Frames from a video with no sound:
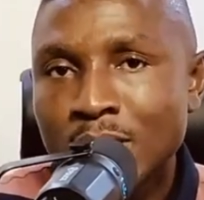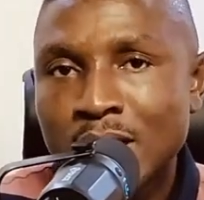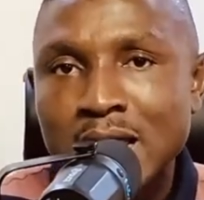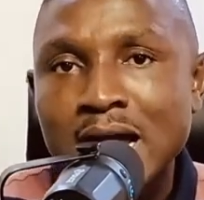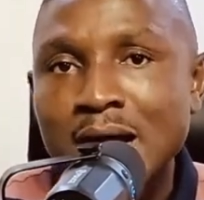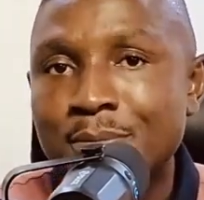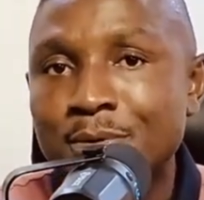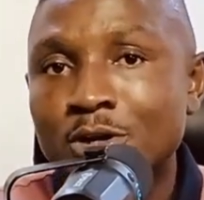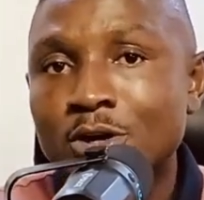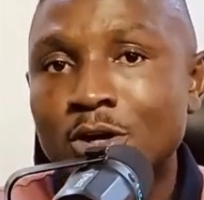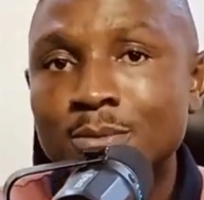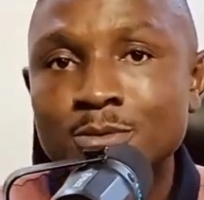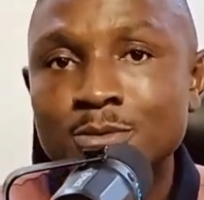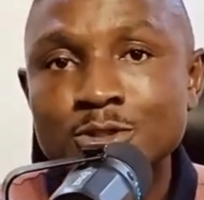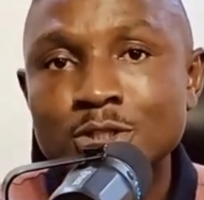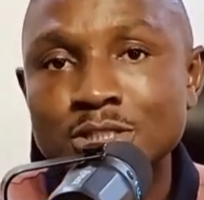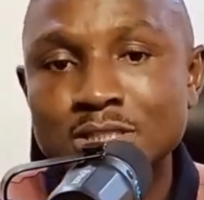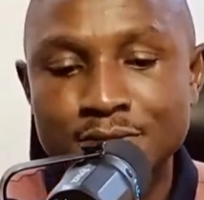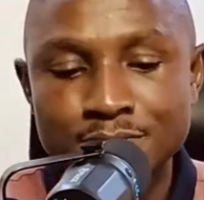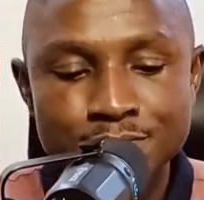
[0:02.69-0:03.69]
I bring up
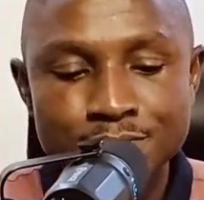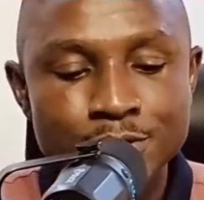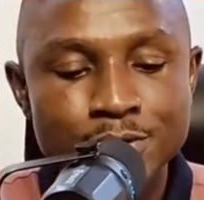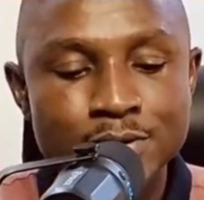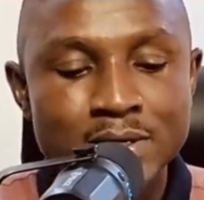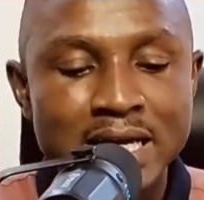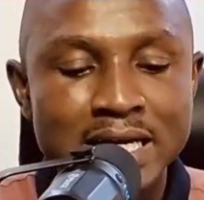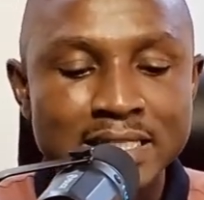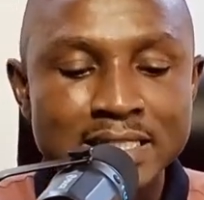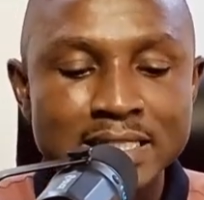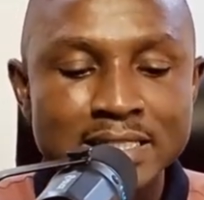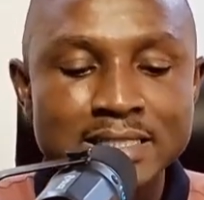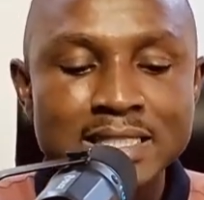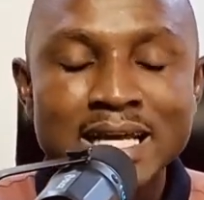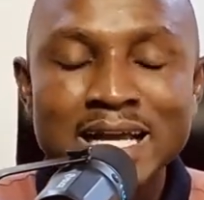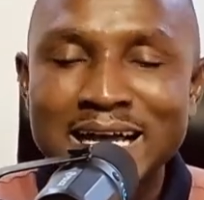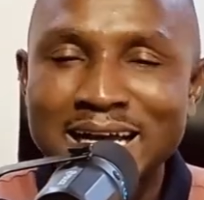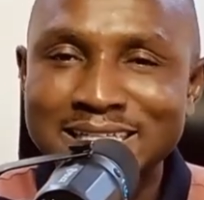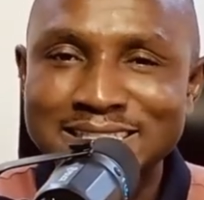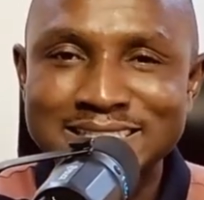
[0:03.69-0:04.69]
such a video like this
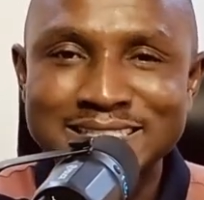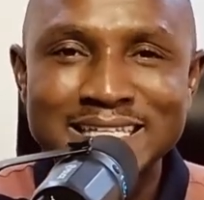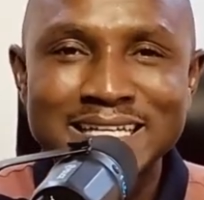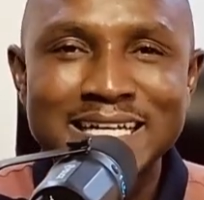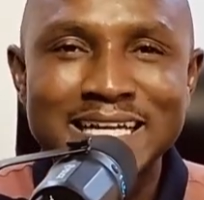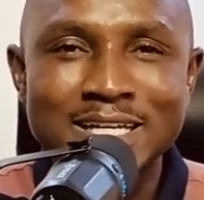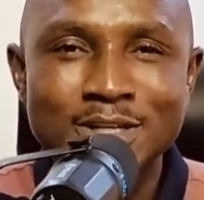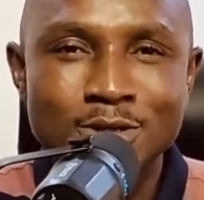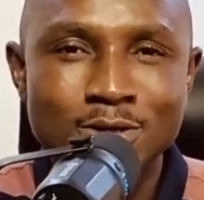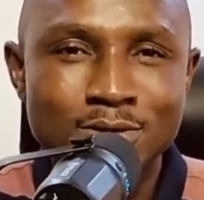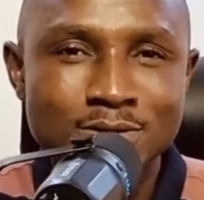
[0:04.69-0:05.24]
and say that